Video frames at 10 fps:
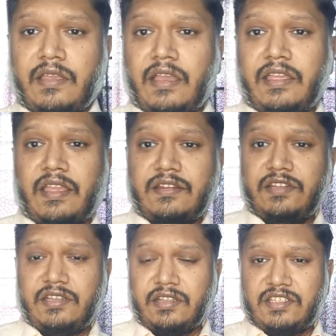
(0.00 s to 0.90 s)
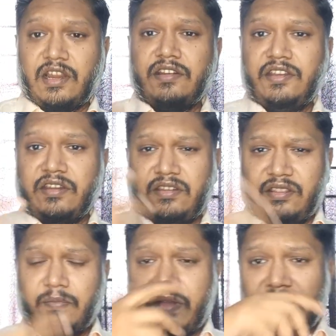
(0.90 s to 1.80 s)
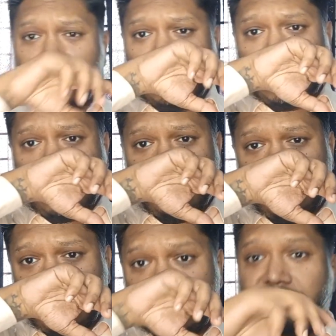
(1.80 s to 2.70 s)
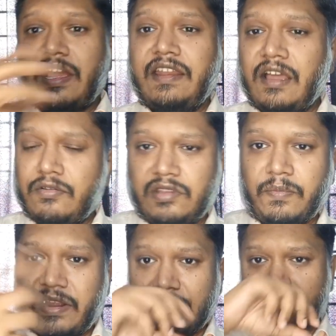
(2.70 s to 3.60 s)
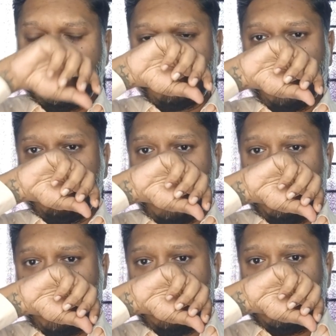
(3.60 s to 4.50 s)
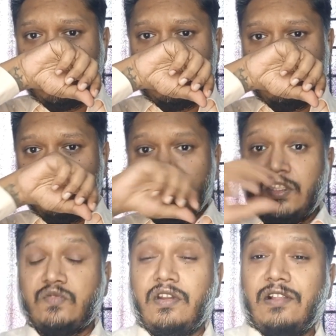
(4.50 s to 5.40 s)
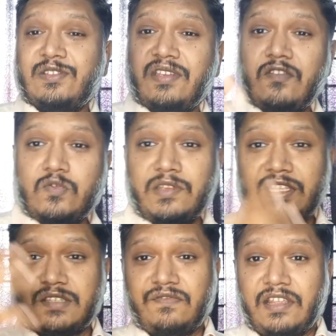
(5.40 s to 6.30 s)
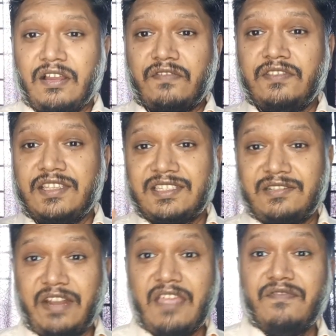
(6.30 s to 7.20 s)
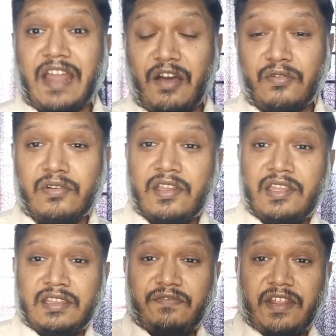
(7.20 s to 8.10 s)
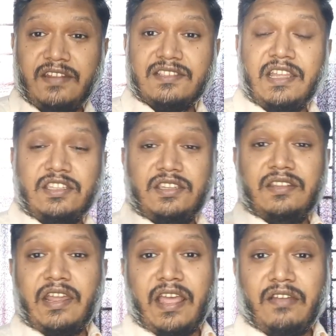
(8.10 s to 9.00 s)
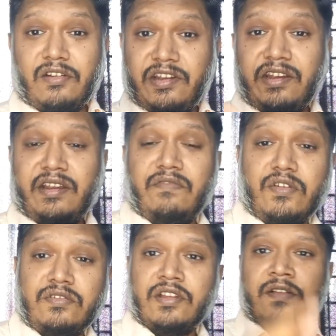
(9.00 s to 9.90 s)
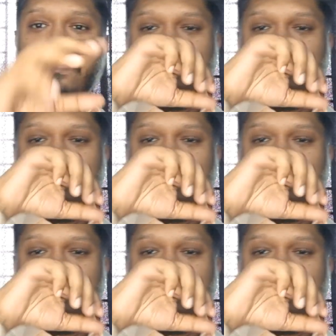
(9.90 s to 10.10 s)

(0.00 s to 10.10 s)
I can start detecting the pineapple now. And the dry down, the pineapple is quite prominent. This one also gives me this feel of this Rave Now, the fragrance that I already reviewed.